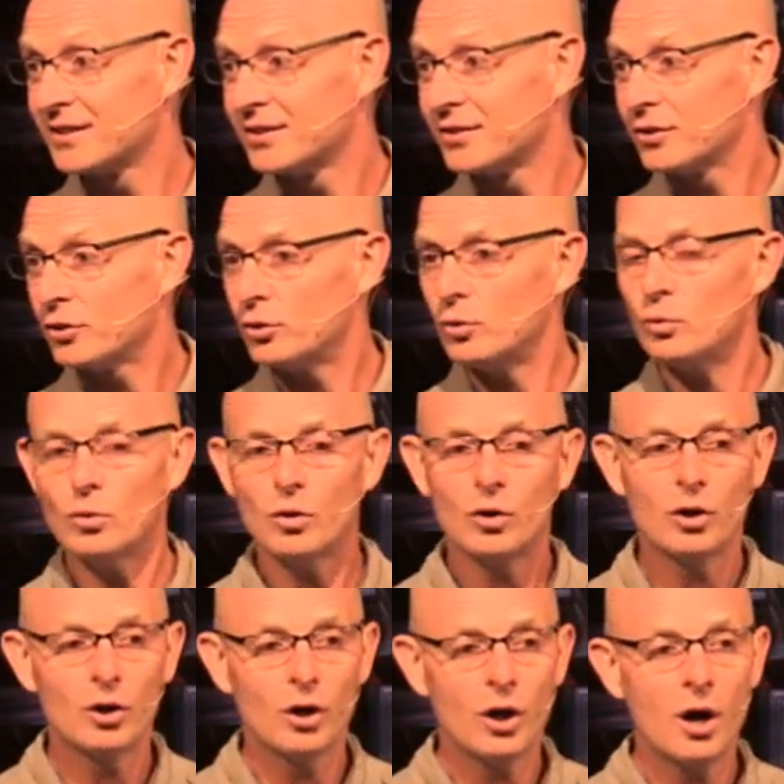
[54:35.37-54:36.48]
who
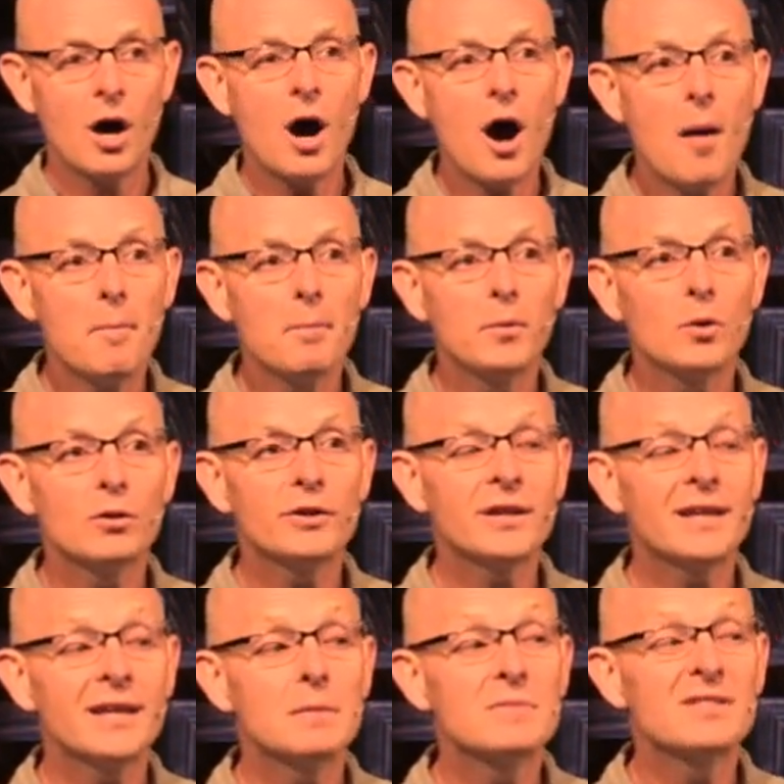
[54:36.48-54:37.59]
humbled
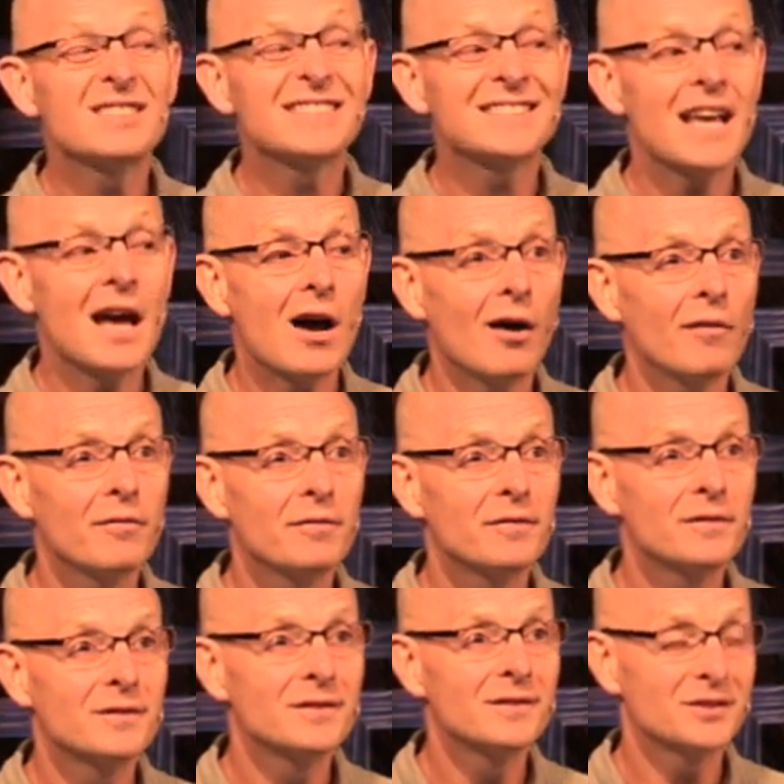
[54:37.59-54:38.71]
himself.
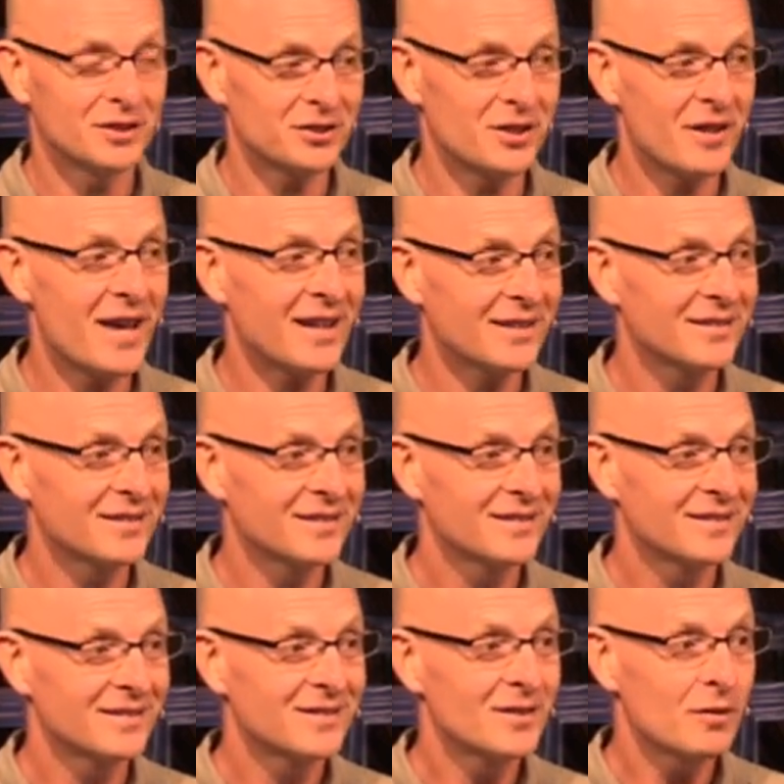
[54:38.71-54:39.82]
Did you see that?
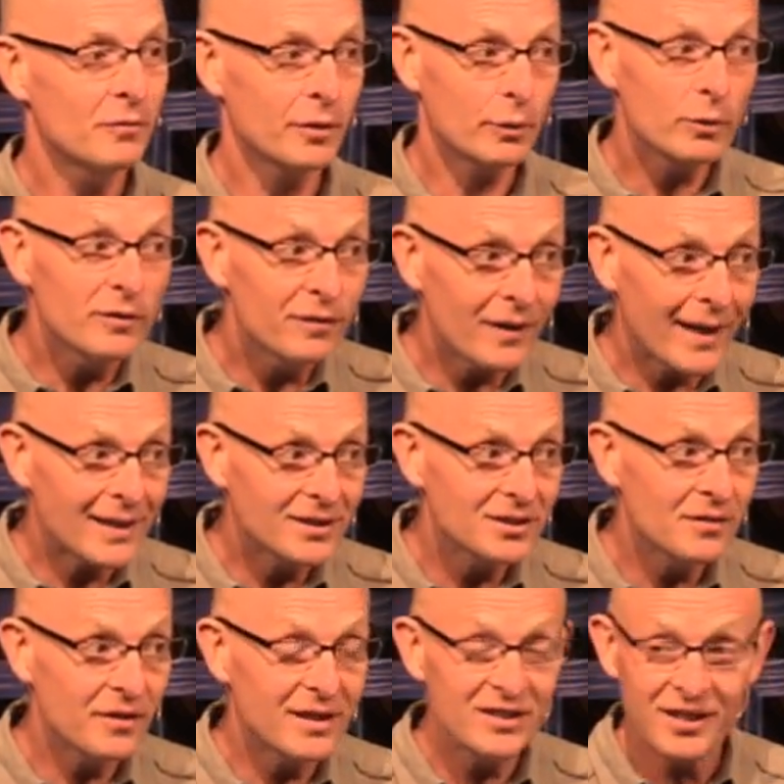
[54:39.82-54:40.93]
Very
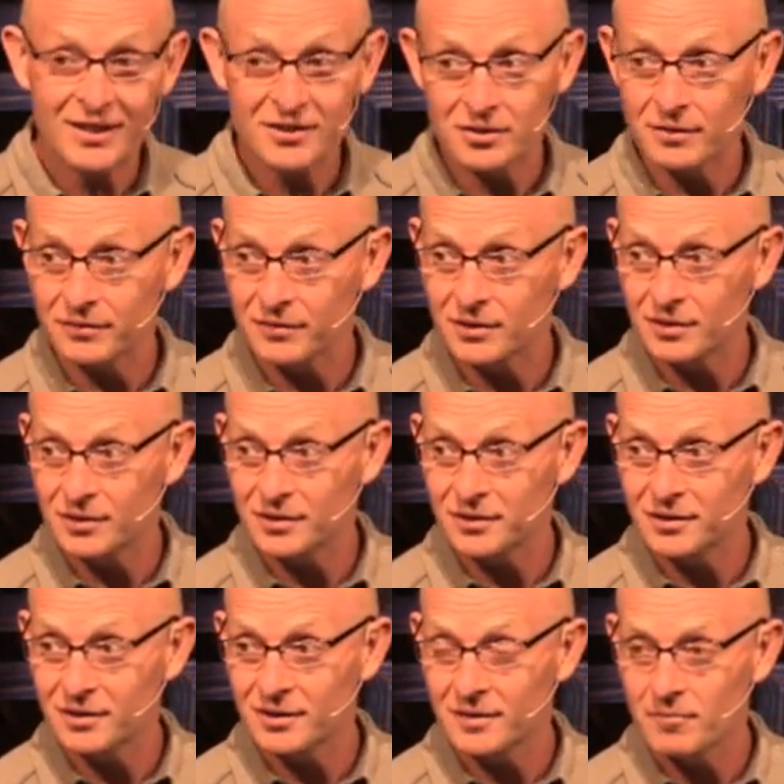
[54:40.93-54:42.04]
reflexive, intensive.
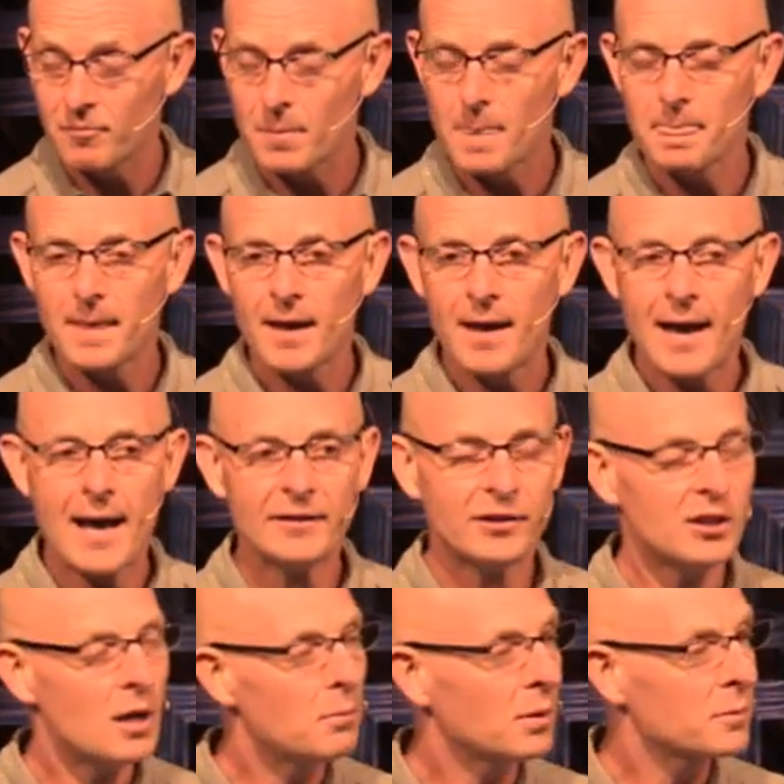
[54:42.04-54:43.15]
How did he
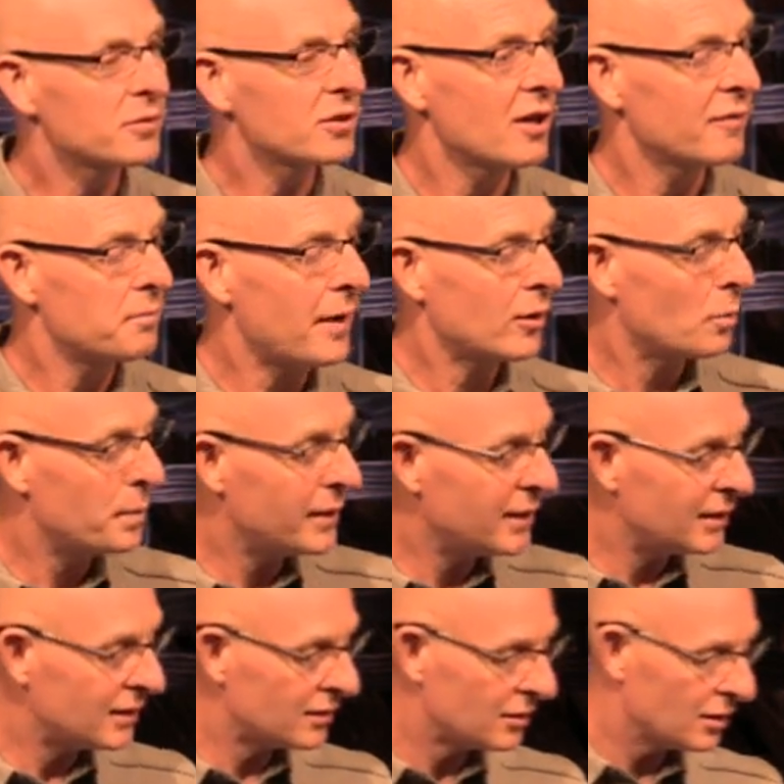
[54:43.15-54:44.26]
humble himself? By
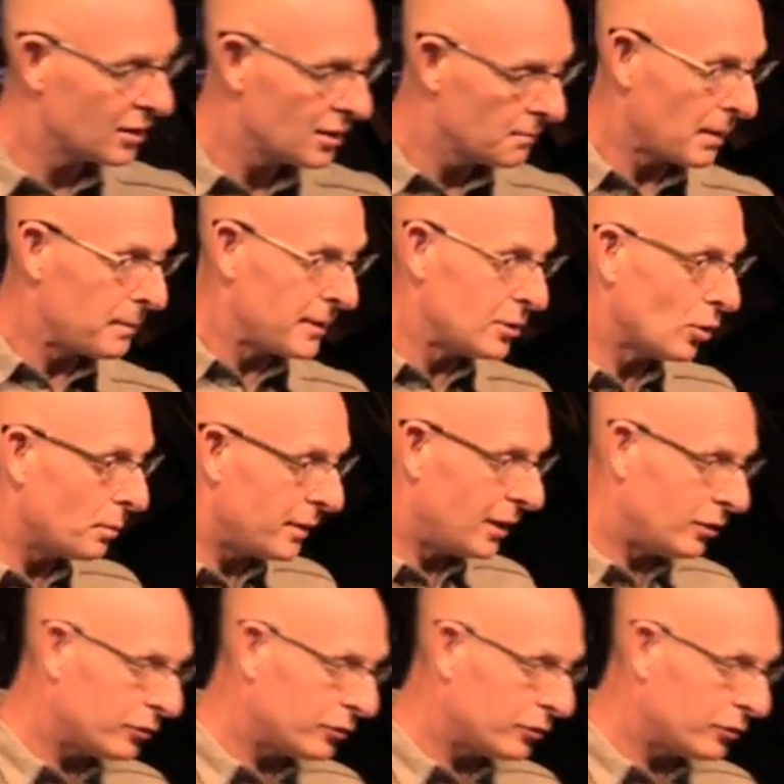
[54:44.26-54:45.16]
obedient, by being obedient to